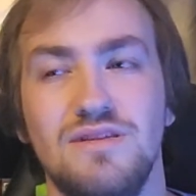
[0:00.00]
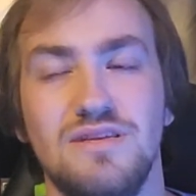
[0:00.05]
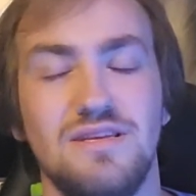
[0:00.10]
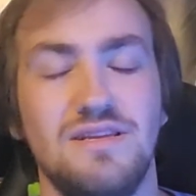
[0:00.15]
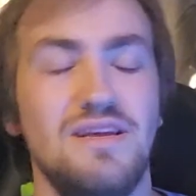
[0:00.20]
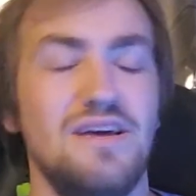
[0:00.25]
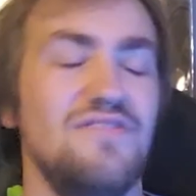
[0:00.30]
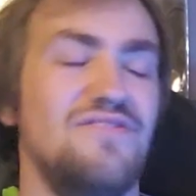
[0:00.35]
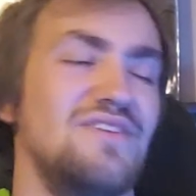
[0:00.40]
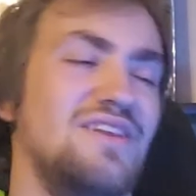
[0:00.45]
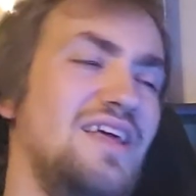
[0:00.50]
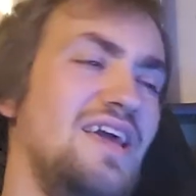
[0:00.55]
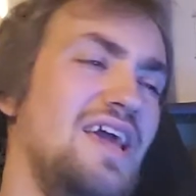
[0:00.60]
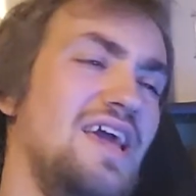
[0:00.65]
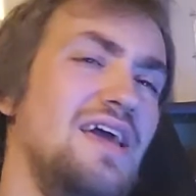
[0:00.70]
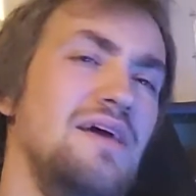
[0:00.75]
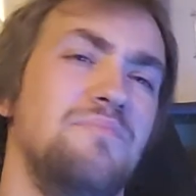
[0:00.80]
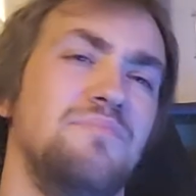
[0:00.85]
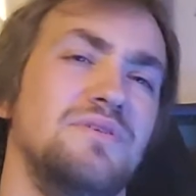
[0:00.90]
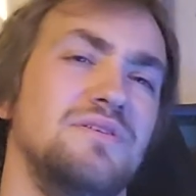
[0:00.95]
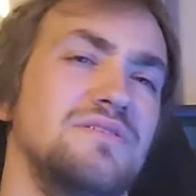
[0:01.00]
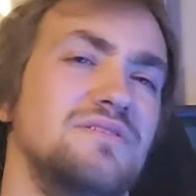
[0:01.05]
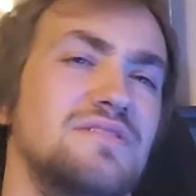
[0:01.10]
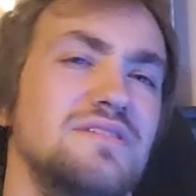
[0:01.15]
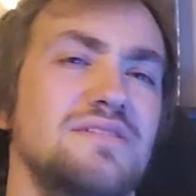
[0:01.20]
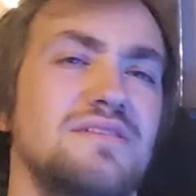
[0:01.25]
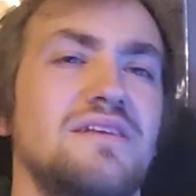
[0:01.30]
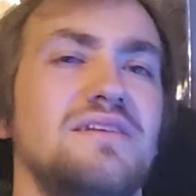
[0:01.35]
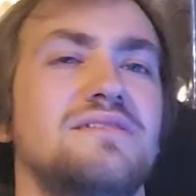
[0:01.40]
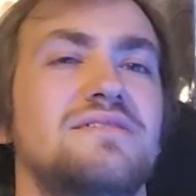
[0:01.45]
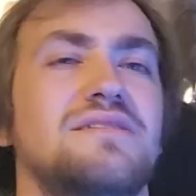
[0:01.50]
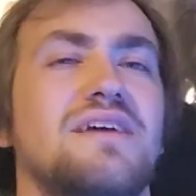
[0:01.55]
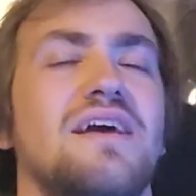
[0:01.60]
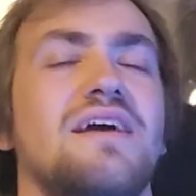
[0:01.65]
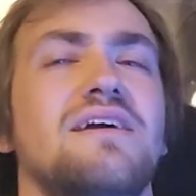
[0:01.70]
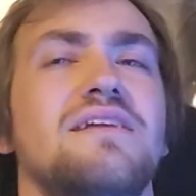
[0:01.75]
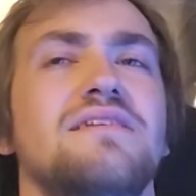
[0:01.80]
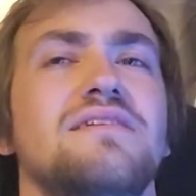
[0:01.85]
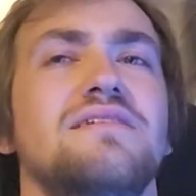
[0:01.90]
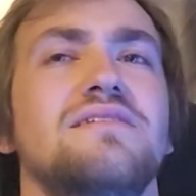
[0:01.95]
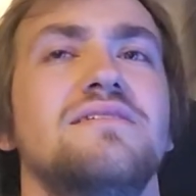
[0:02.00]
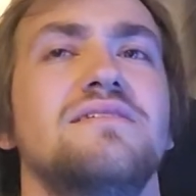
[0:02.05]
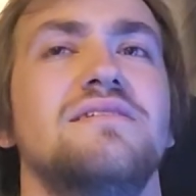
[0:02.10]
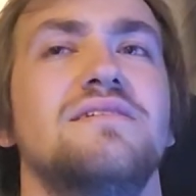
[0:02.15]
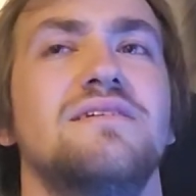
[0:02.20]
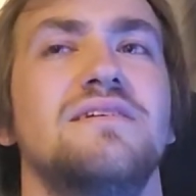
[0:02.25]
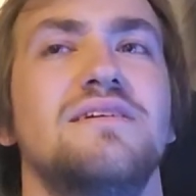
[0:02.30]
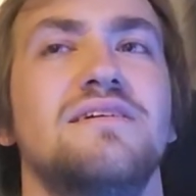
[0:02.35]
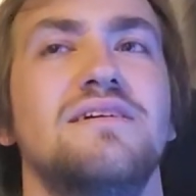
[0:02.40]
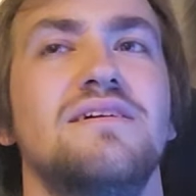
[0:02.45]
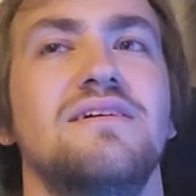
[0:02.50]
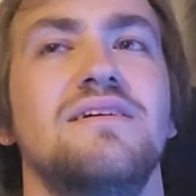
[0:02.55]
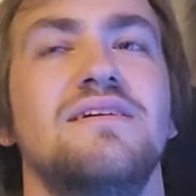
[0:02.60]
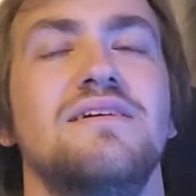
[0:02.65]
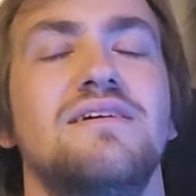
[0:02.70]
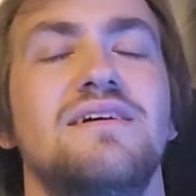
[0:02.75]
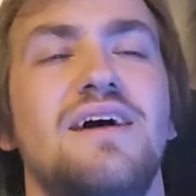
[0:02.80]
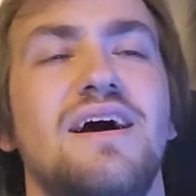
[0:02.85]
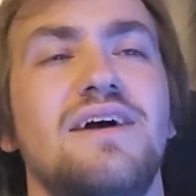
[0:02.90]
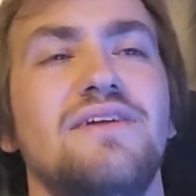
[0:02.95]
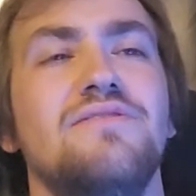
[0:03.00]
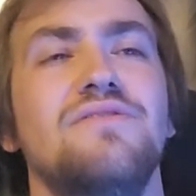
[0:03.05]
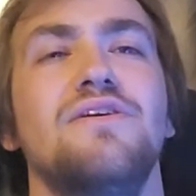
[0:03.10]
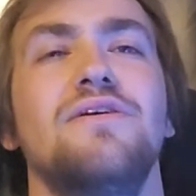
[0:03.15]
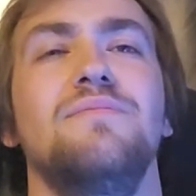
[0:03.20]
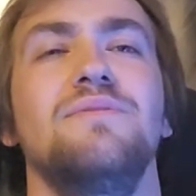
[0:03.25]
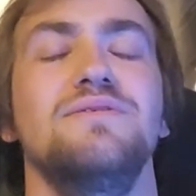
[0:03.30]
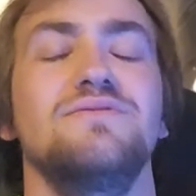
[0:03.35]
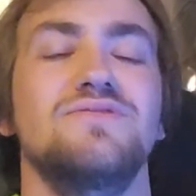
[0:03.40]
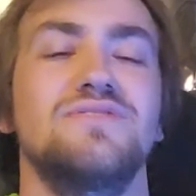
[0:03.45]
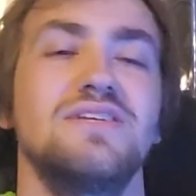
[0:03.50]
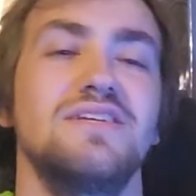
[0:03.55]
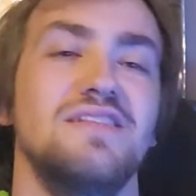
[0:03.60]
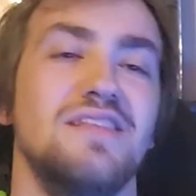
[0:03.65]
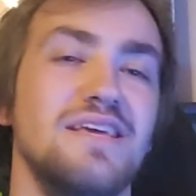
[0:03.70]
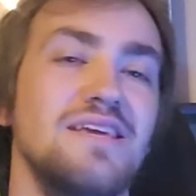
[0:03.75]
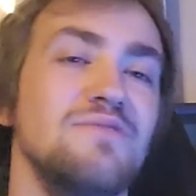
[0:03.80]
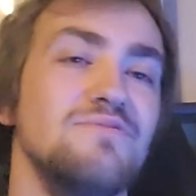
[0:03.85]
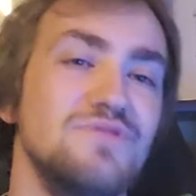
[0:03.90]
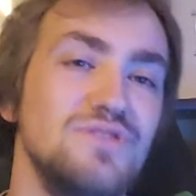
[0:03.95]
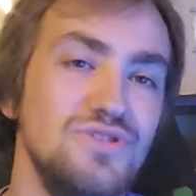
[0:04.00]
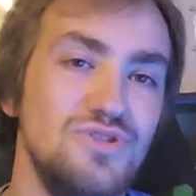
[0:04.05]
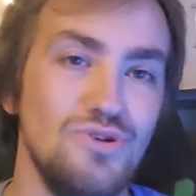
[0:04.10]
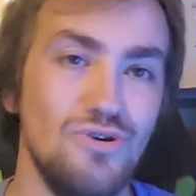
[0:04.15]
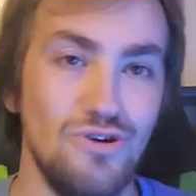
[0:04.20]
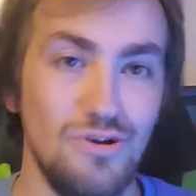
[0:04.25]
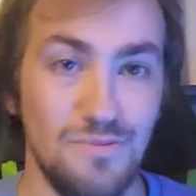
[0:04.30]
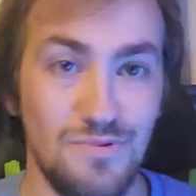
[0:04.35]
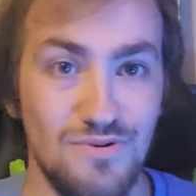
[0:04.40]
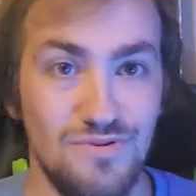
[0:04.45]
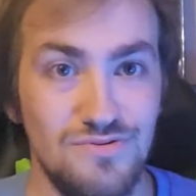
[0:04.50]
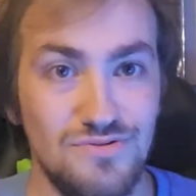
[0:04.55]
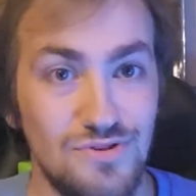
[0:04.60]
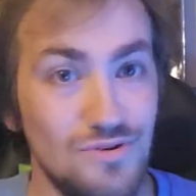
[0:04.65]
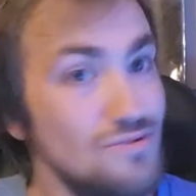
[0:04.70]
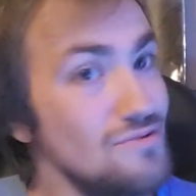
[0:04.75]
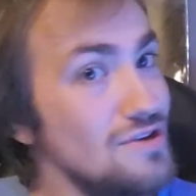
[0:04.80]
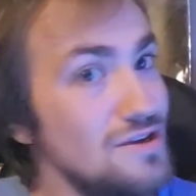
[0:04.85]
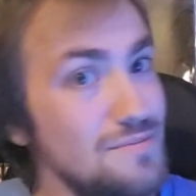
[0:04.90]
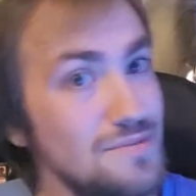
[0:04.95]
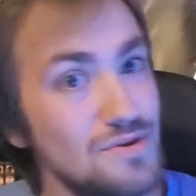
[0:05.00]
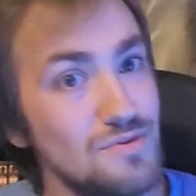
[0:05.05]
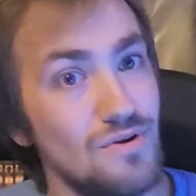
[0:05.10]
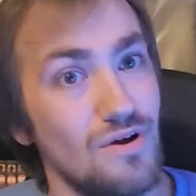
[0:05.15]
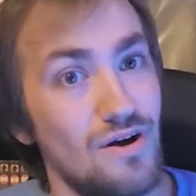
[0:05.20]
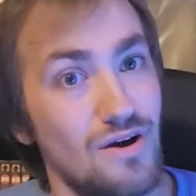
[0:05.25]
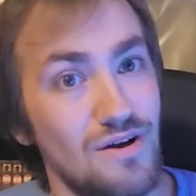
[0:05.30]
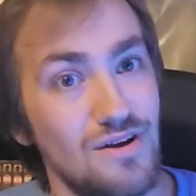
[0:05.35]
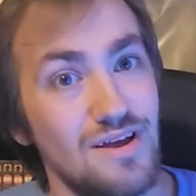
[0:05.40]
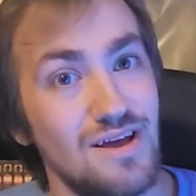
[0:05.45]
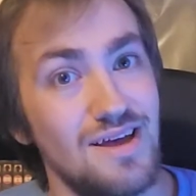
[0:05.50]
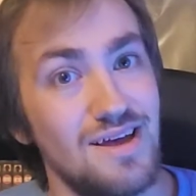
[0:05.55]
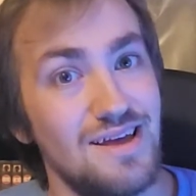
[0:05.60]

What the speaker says: Like, nothing happens. It's kind of, I don't know. I'm not saying, like, it was enjoyable. Don't get me wrong.